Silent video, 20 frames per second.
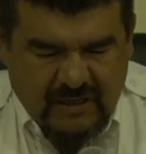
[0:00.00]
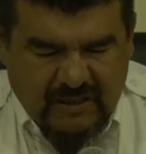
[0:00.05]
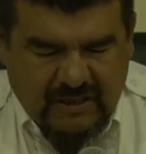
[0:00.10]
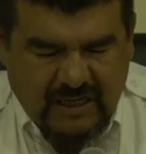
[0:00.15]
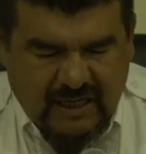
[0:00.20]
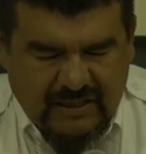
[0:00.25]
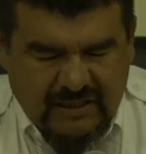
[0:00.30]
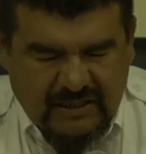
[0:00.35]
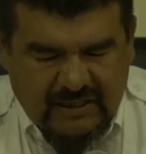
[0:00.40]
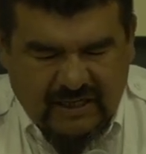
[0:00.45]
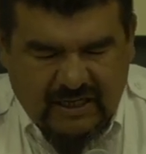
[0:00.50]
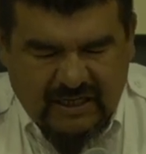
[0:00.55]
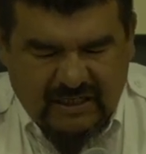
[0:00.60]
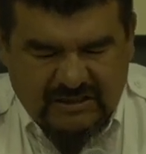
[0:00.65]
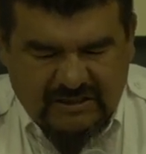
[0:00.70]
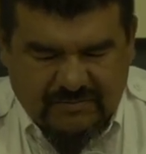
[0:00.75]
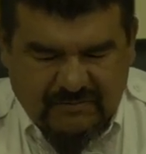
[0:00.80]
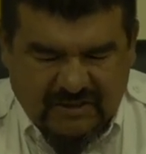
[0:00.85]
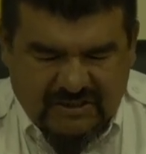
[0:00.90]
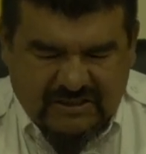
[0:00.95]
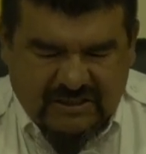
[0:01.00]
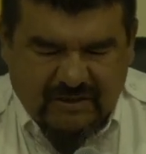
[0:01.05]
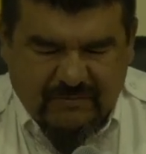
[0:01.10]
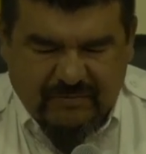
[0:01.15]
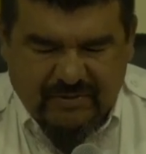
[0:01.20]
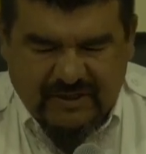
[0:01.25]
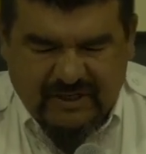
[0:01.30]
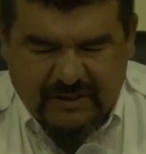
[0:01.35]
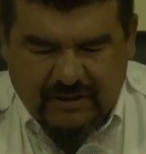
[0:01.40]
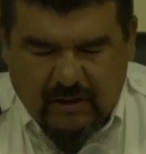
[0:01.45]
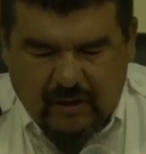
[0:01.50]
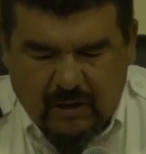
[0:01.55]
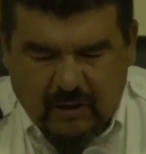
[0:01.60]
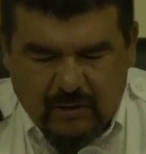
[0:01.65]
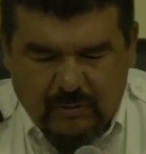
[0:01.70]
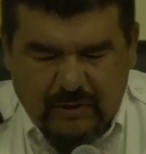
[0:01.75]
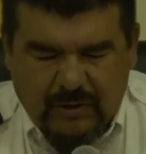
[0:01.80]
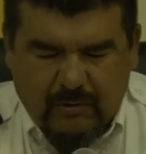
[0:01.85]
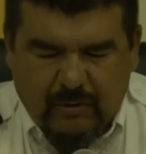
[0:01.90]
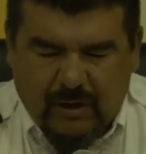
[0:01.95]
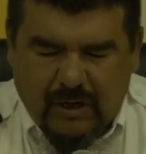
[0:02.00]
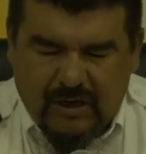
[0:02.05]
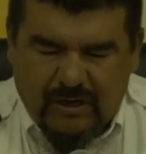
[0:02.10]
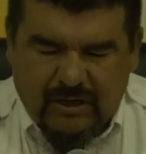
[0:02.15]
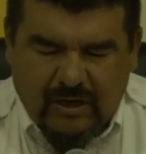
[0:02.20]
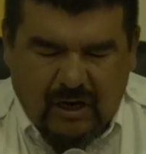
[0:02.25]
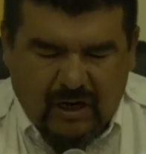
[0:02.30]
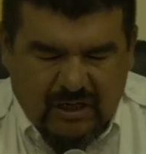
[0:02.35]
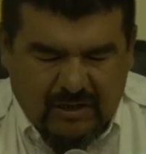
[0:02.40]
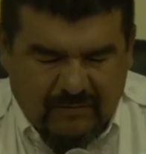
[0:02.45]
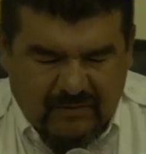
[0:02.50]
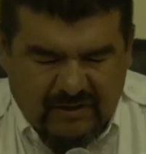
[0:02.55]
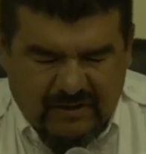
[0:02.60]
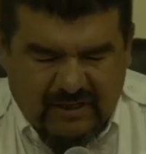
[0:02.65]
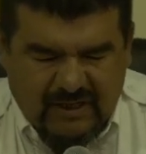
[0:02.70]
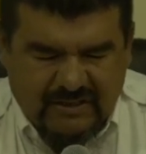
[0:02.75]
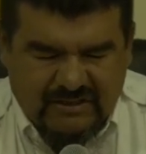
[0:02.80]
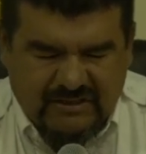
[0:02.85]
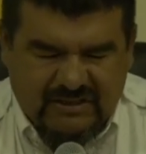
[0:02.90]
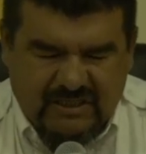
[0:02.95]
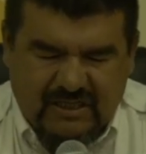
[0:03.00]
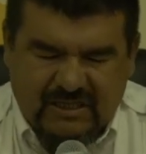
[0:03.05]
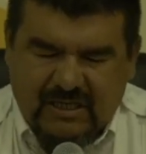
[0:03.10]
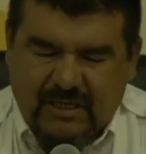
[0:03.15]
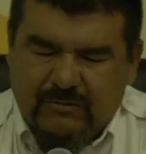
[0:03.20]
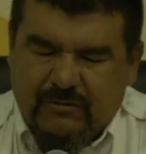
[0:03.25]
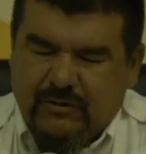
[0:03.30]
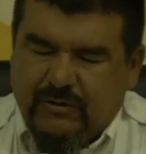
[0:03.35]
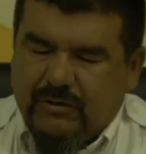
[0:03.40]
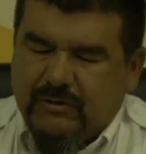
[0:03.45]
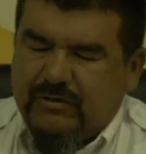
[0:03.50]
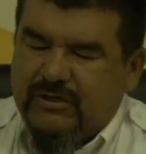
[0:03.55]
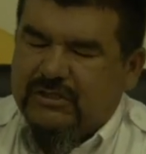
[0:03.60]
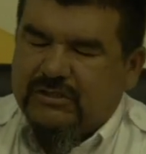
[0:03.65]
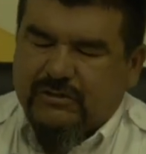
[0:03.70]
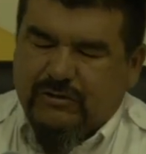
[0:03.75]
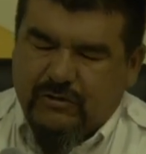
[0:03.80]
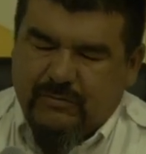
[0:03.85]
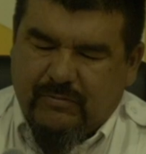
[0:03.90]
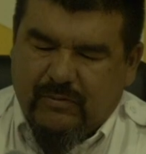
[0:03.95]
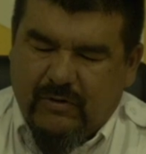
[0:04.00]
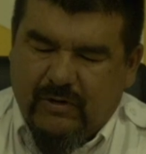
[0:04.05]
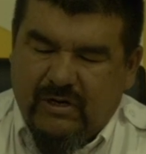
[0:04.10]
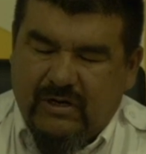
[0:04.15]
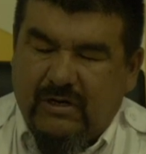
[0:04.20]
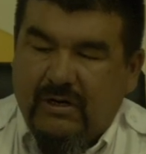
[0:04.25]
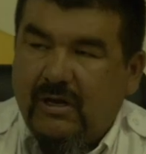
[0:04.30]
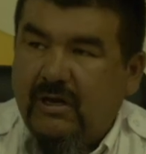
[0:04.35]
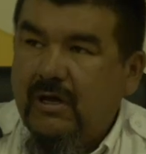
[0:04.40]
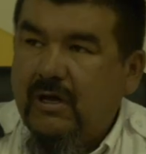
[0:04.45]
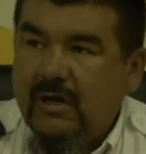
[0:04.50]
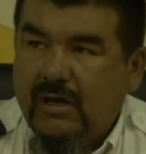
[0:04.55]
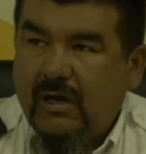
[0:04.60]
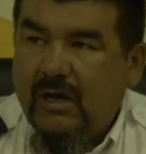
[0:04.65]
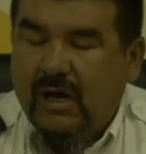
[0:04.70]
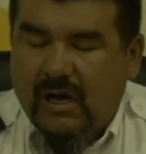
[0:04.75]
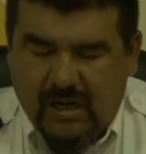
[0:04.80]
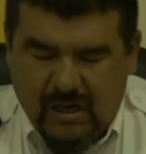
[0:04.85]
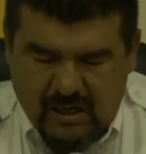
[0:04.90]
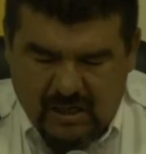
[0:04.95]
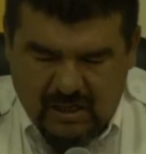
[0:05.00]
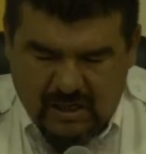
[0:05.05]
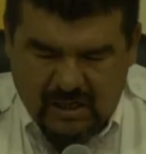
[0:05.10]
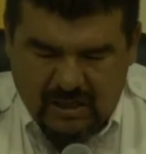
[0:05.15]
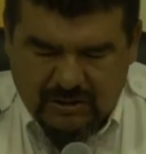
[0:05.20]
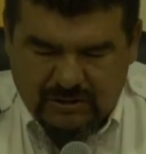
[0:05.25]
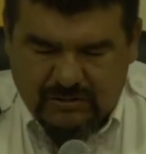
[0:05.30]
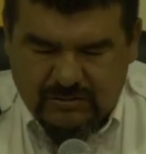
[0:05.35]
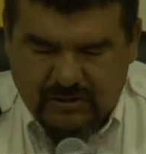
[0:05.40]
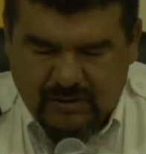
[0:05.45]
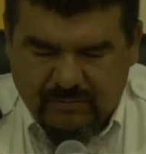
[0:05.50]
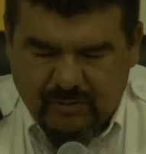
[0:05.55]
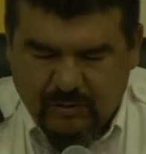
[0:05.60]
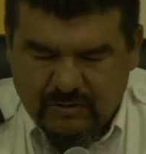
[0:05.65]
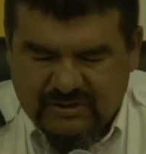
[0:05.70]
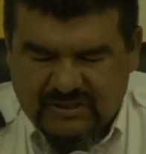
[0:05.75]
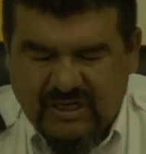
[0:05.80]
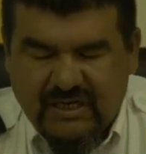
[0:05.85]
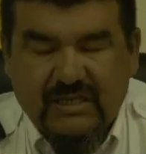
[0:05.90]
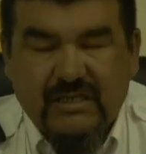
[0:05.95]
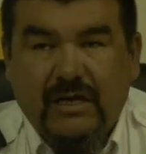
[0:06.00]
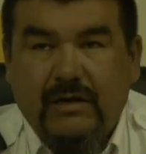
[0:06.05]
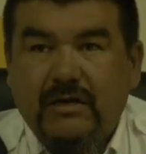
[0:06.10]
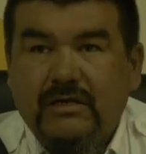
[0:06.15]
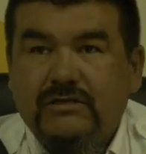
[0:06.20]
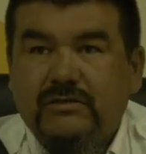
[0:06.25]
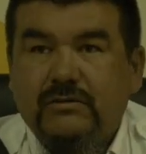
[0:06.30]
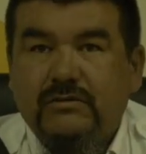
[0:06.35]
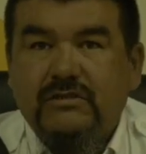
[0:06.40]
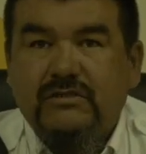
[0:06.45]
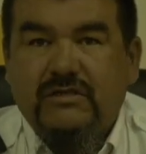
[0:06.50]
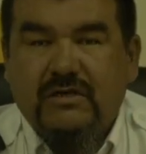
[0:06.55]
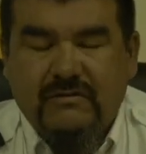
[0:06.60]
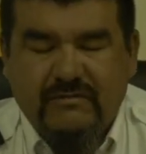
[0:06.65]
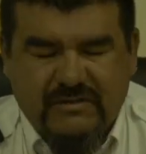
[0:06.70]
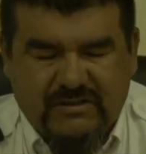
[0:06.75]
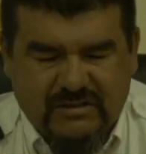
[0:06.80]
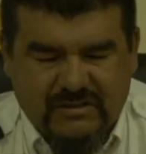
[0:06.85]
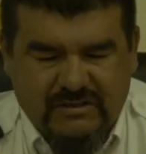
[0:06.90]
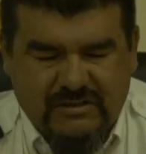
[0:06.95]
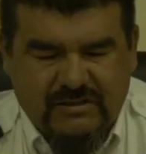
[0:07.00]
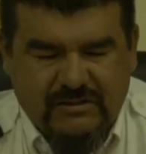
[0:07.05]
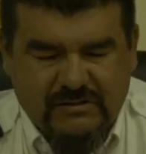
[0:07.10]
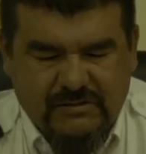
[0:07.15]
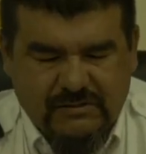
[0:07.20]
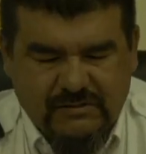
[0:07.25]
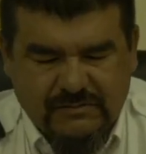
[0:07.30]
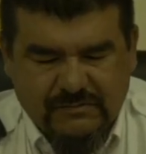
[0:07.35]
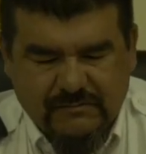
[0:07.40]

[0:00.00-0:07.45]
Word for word: Candidates must complete all required document and send them to the Cree School Board, post-secondary student services.